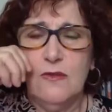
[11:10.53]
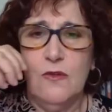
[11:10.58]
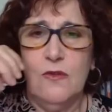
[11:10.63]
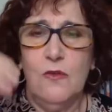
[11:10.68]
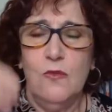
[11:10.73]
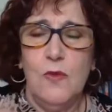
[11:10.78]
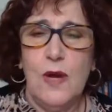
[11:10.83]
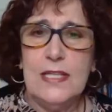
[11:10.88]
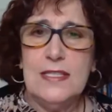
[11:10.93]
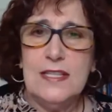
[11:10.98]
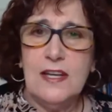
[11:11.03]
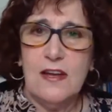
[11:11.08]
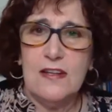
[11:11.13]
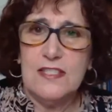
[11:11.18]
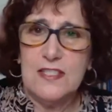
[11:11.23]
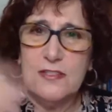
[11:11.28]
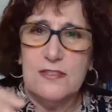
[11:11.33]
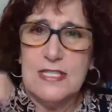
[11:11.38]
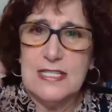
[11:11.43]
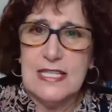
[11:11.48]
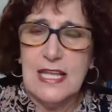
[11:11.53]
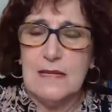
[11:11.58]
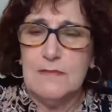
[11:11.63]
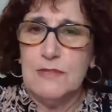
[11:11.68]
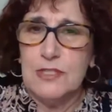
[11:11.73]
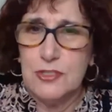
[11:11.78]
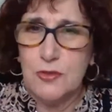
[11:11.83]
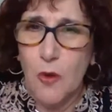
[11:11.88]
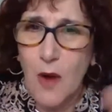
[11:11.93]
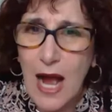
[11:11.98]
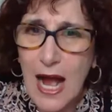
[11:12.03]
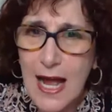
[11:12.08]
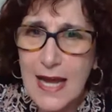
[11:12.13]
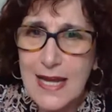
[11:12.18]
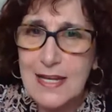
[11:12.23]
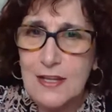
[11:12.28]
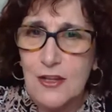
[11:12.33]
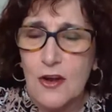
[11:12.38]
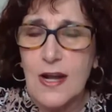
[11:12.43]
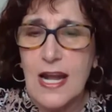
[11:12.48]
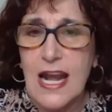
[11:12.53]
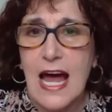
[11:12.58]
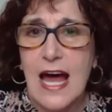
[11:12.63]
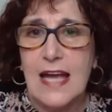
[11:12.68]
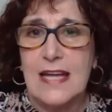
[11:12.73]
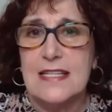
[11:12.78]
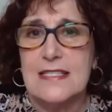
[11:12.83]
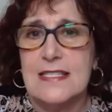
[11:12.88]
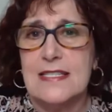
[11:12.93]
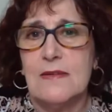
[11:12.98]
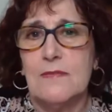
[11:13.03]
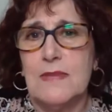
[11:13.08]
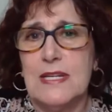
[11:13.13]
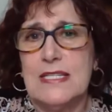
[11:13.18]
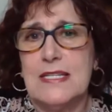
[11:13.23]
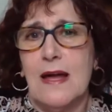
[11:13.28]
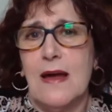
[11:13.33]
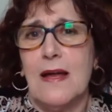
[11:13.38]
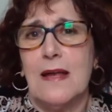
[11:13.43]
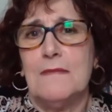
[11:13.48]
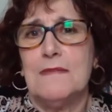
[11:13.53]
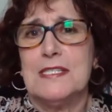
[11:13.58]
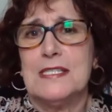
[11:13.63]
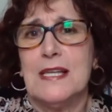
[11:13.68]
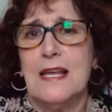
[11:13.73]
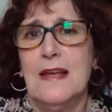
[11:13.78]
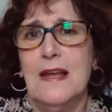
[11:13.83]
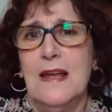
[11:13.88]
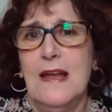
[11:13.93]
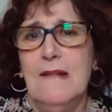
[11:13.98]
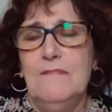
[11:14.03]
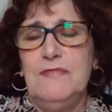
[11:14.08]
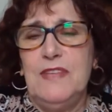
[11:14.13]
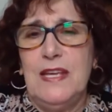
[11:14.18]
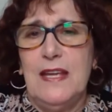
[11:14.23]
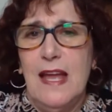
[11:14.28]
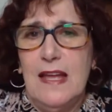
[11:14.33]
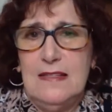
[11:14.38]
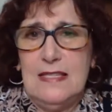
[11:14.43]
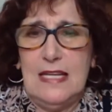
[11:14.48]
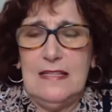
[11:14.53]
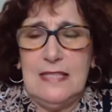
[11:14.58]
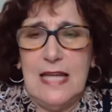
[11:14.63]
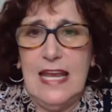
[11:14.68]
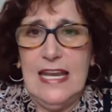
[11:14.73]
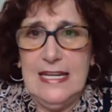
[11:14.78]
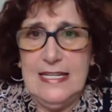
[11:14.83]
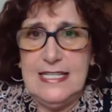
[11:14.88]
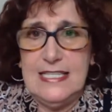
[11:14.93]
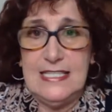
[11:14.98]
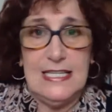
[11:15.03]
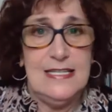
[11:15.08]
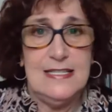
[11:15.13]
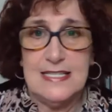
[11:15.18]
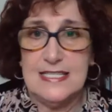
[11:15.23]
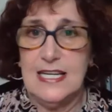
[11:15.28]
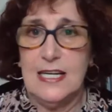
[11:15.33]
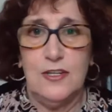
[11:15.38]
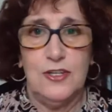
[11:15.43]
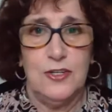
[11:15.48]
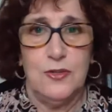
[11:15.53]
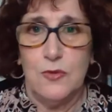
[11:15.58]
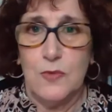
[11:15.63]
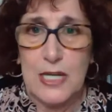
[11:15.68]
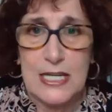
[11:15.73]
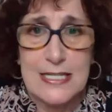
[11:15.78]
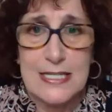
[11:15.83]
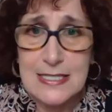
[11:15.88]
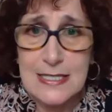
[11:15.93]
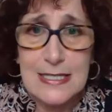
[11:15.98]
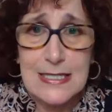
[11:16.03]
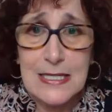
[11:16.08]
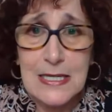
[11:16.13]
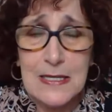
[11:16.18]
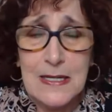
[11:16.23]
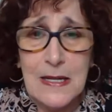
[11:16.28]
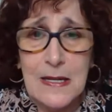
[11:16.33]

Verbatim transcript: What causes them to hide the light sometimes? It, it's insecurity,